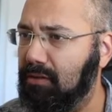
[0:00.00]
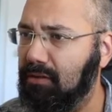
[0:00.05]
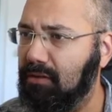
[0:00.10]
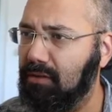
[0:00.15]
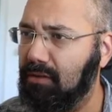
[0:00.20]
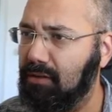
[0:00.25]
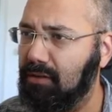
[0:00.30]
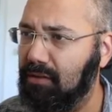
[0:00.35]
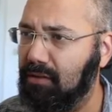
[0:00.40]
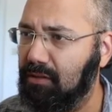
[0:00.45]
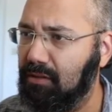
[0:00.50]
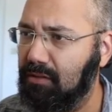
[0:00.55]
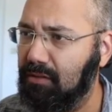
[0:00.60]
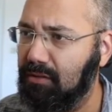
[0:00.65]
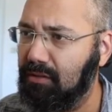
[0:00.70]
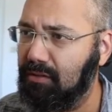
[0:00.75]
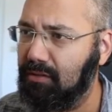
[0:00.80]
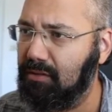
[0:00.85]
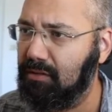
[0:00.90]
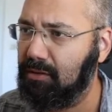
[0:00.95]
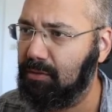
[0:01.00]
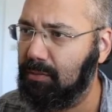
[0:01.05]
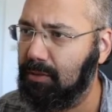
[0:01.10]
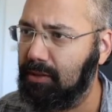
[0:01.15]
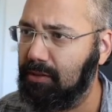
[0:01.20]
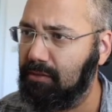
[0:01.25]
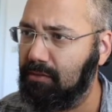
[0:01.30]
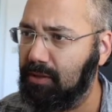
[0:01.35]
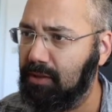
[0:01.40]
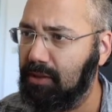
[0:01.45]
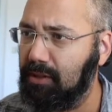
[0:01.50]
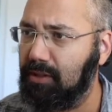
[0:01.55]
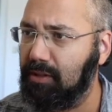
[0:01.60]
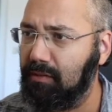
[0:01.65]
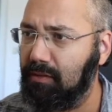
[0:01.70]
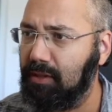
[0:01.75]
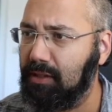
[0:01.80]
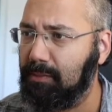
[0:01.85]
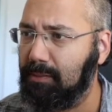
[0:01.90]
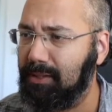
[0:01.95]
and this place is
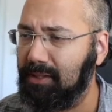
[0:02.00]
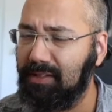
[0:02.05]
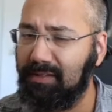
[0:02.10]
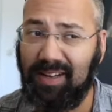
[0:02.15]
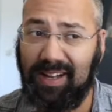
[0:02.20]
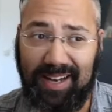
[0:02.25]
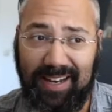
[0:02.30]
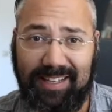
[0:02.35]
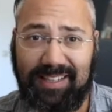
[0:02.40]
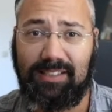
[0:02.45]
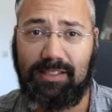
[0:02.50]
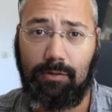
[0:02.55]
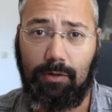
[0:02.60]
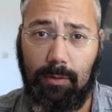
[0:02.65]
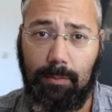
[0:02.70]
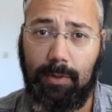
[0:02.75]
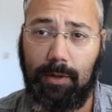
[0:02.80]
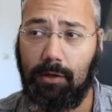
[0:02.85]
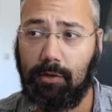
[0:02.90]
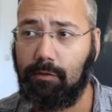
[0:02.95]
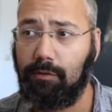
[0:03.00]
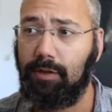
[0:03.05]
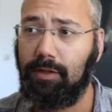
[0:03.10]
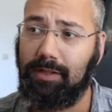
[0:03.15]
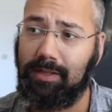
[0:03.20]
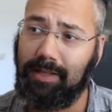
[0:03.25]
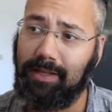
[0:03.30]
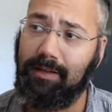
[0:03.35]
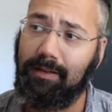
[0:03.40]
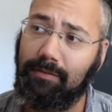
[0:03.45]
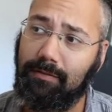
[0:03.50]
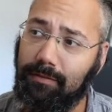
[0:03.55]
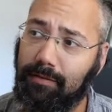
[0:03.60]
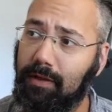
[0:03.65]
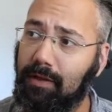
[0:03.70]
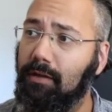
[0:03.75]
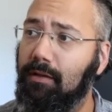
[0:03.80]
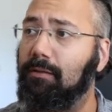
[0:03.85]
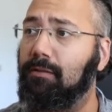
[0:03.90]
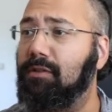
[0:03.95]
relatively expensive unless you are part of the
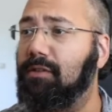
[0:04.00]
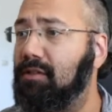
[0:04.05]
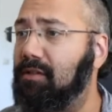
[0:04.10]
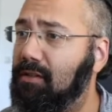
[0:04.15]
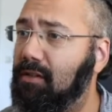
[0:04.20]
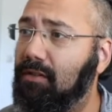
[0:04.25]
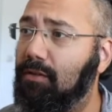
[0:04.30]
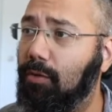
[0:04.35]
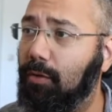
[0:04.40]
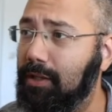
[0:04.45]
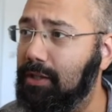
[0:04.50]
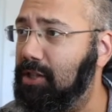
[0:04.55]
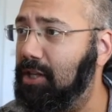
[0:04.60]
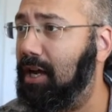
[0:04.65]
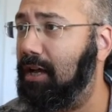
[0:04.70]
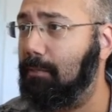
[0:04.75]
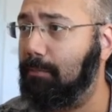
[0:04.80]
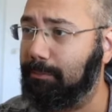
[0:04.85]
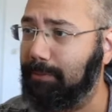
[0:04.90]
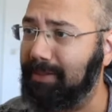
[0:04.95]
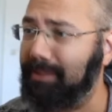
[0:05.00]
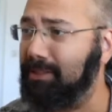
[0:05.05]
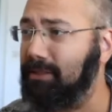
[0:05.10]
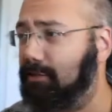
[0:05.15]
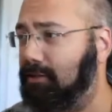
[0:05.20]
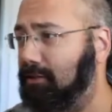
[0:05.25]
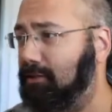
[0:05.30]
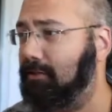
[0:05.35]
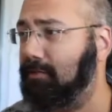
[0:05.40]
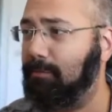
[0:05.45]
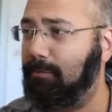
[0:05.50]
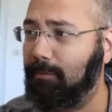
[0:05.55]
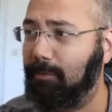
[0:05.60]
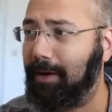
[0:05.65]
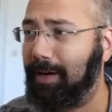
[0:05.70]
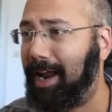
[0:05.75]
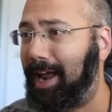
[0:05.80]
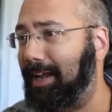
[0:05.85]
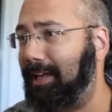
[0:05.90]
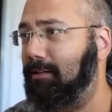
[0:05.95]
DAV, which is the Deutsche
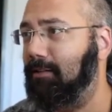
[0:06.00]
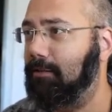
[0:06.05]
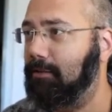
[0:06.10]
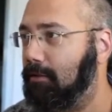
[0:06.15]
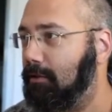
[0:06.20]
Alpinistenverein.